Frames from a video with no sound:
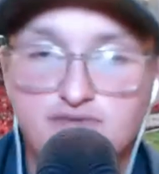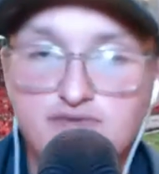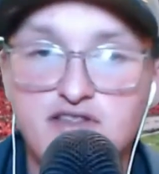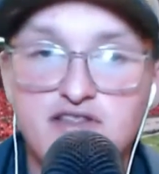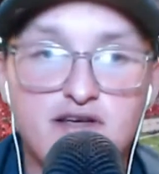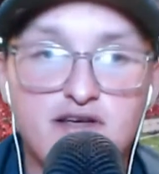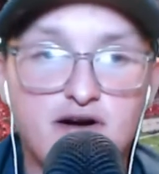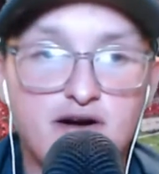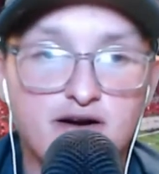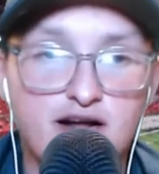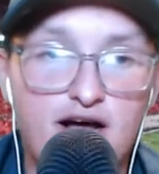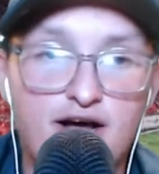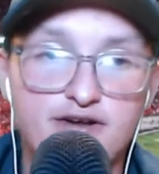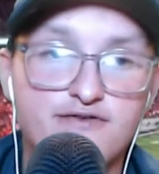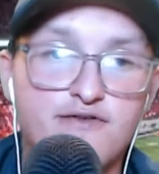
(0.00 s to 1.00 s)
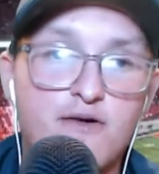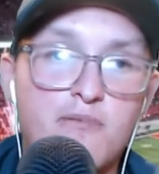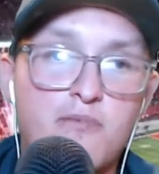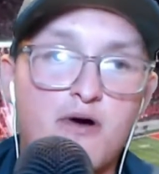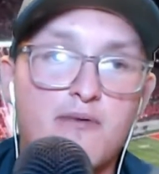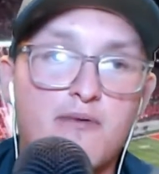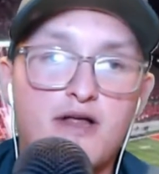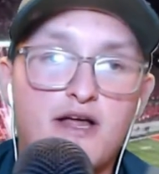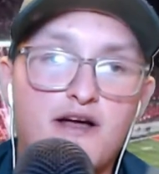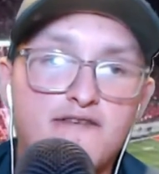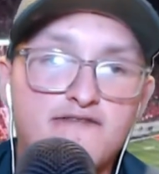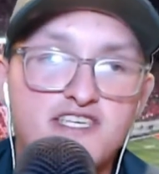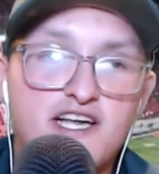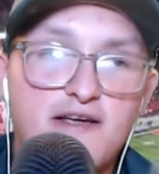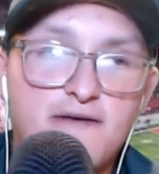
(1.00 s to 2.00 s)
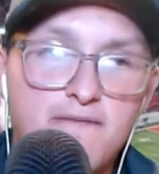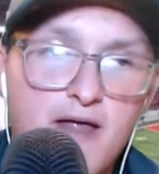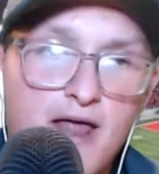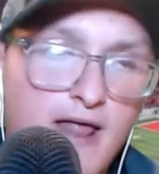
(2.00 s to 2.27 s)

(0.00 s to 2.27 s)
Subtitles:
think they're a college football playoff team.